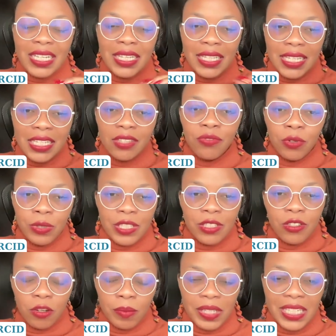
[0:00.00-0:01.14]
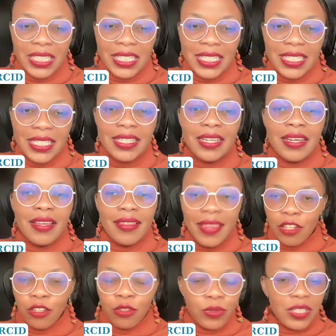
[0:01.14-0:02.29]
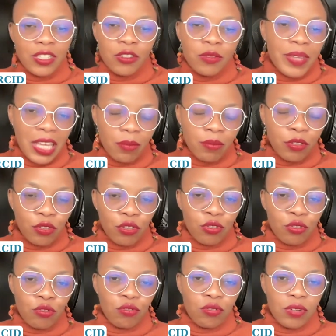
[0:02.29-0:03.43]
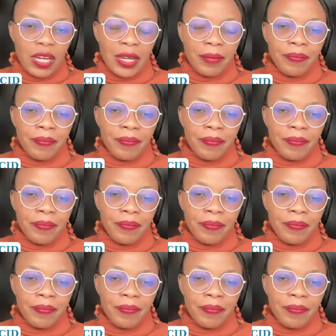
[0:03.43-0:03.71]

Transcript: in these focus communities, then you would still be able to